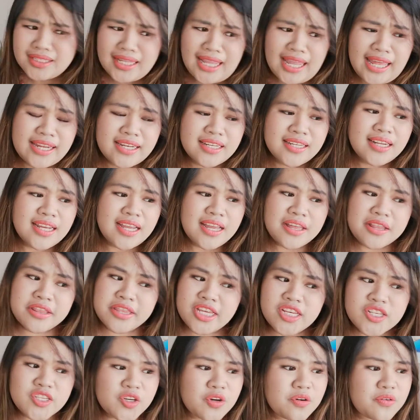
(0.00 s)
And
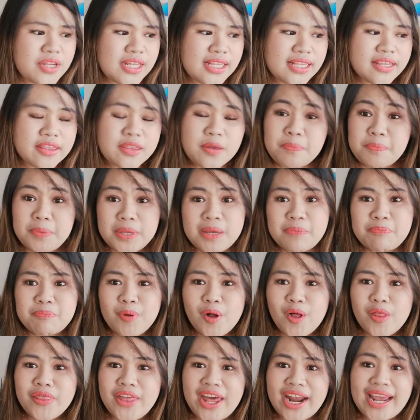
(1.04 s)
these are really the
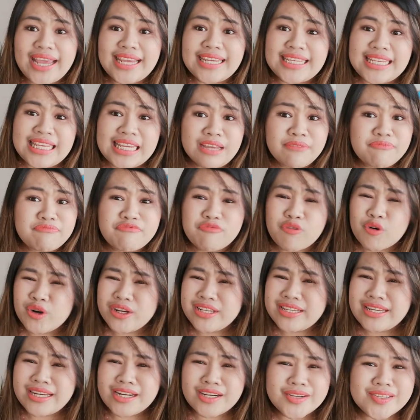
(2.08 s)
people that I keep for
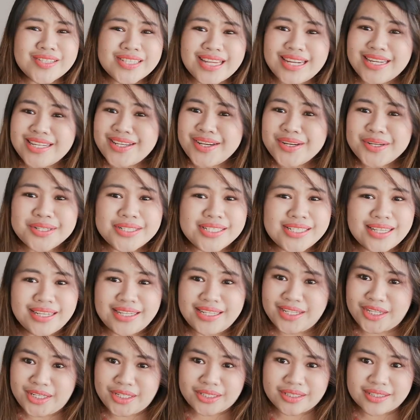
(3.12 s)
years and years and
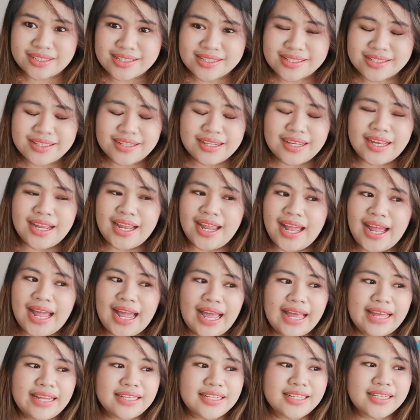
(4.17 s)
years.
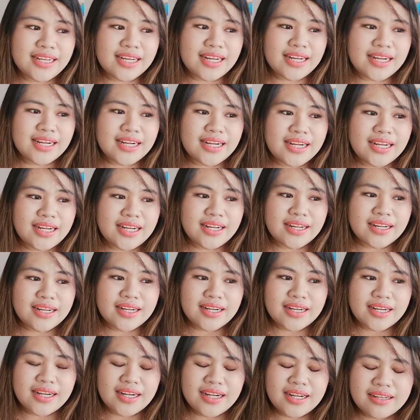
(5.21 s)
And
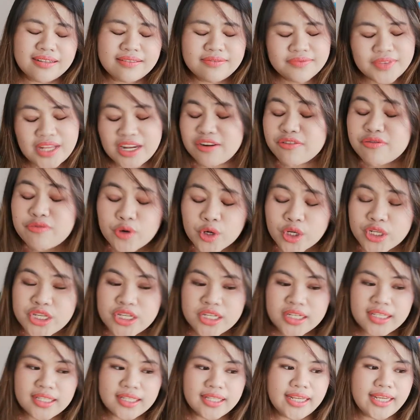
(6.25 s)

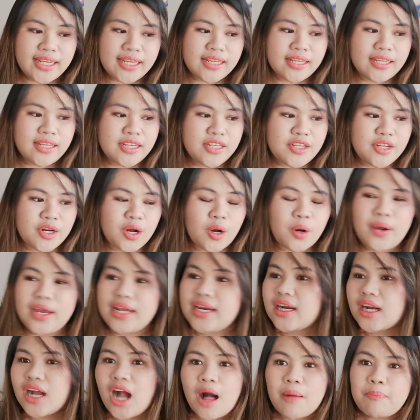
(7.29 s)
unfortunately, you know, in
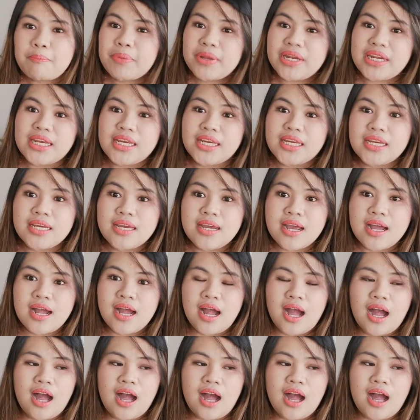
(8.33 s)
a company,